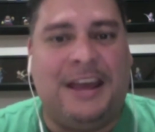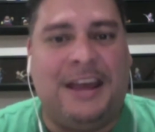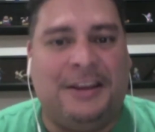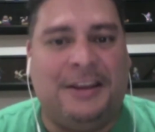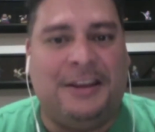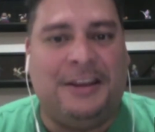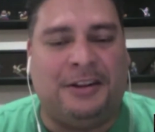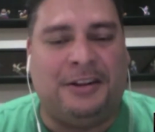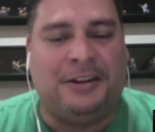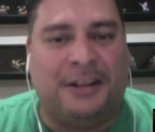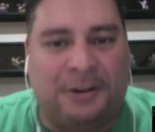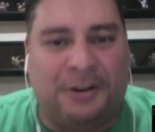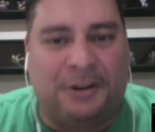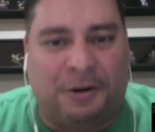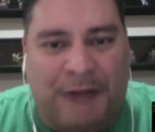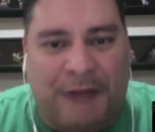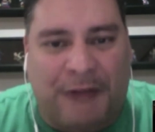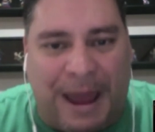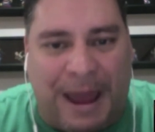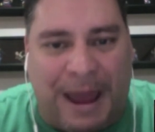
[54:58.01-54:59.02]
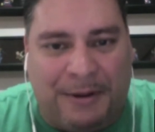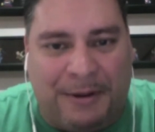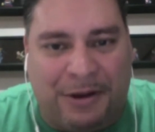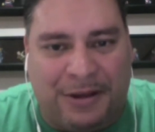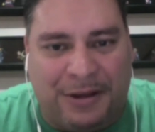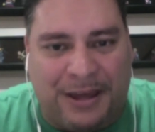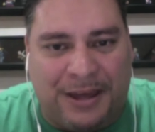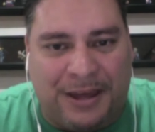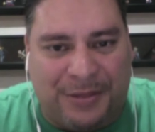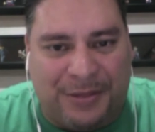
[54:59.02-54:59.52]
You know, the little
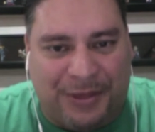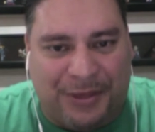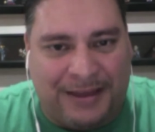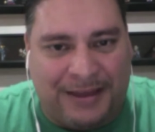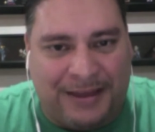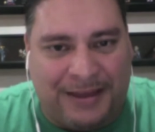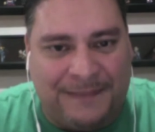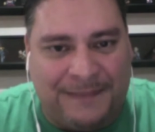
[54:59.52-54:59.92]
rabbit-looking thing?